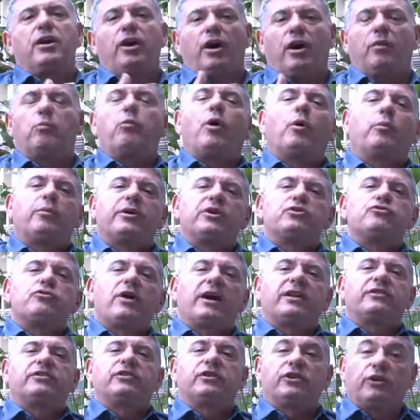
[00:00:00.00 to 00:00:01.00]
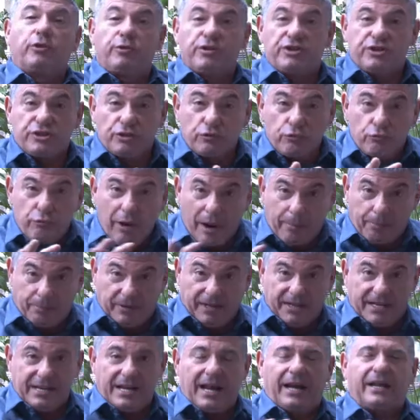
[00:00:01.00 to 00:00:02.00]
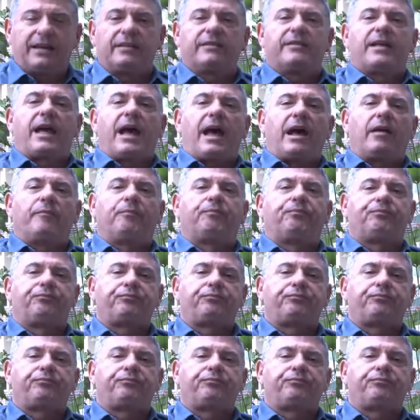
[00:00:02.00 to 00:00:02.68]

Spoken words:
and what we try to do is to replicate that